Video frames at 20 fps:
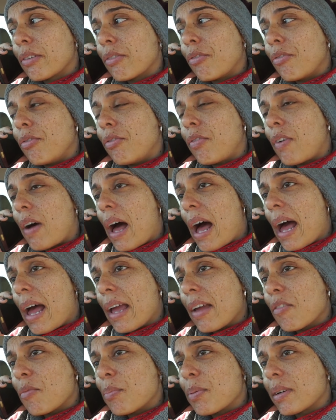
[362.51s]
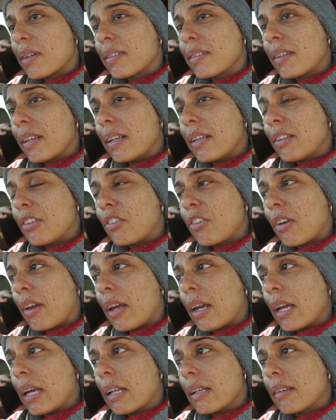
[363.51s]
a 5%
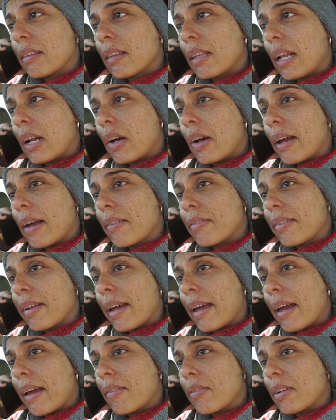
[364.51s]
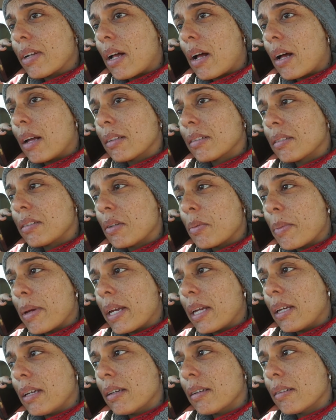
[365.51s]
chance that I'll have to have an
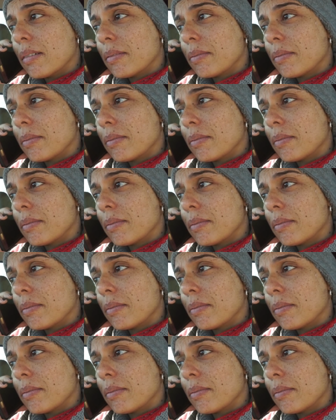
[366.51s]
ostomy,